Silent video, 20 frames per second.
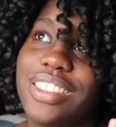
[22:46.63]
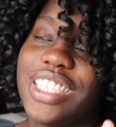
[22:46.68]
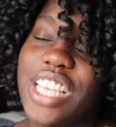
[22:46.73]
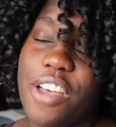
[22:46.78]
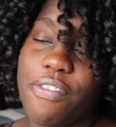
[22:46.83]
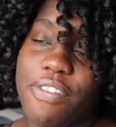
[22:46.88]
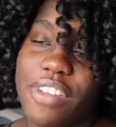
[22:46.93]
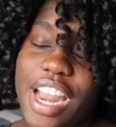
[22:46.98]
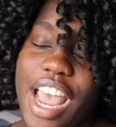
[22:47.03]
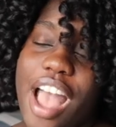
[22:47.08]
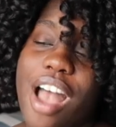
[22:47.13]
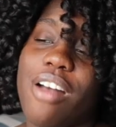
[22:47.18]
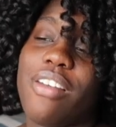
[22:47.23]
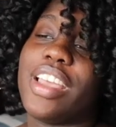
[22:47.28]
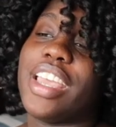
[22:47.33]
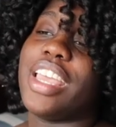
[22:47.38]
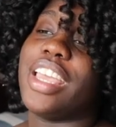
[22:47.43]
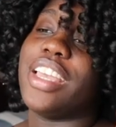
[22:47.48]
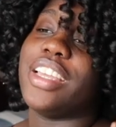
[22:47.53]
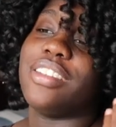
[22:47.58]
tough it
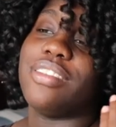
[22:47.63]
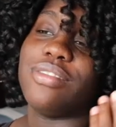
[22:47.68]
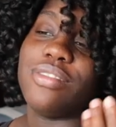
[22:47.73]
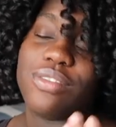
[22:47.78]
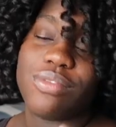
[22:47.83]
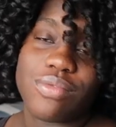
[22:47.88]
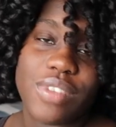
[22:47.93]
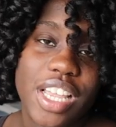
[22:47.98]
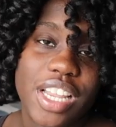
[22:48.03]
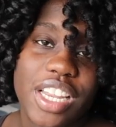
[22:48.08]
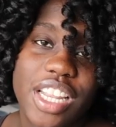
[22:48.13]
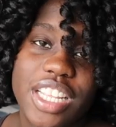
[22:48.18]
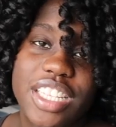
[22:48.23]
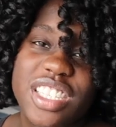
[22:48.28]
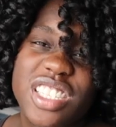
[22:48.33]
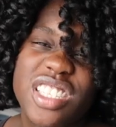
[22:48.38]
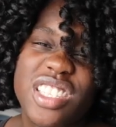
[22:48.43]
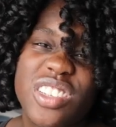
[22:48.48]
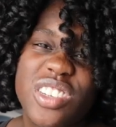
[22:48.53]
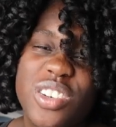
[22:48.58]
out and and
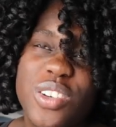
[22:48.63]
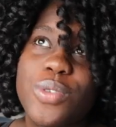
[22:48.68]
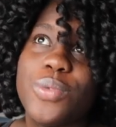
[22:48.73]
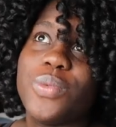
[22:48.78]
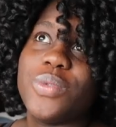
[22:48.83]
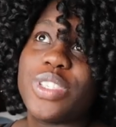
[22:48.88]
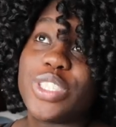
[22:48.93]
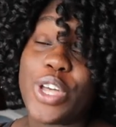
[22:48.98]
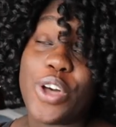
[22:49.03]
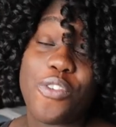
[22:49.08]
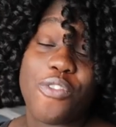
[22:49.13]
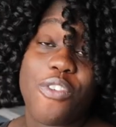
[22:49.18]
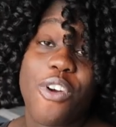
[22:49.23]
it's still so